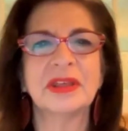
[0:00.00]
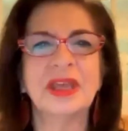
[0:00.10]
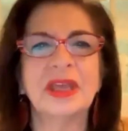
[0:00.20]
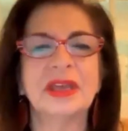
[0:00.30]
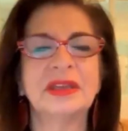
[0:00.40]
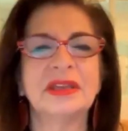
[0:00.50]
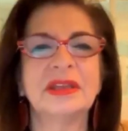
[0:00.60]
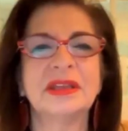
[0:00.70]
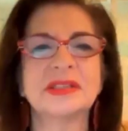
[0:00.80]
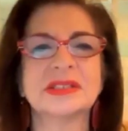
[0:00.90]
and
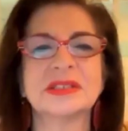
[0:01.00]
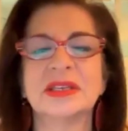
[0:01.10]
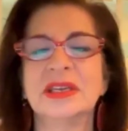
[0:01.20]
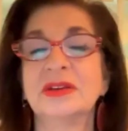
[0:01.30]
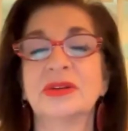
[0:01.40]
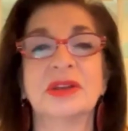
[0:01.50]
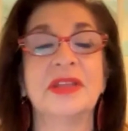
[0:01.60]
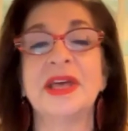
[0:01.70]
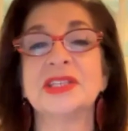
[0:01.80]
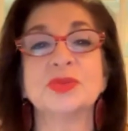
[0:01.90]
it's
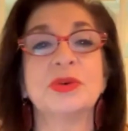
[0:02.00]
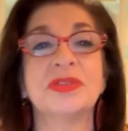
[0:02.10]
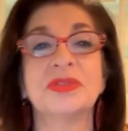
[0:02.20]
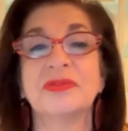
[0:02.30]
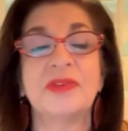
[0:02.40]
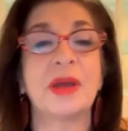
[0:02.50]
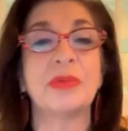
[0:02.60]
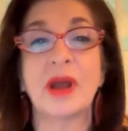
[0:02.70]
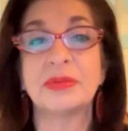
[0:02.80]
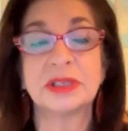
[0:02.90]
and that's with
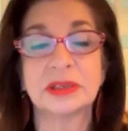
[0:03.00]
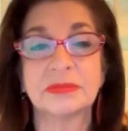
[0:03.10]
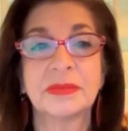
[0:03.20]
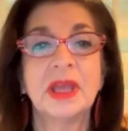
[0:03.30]
fiber optic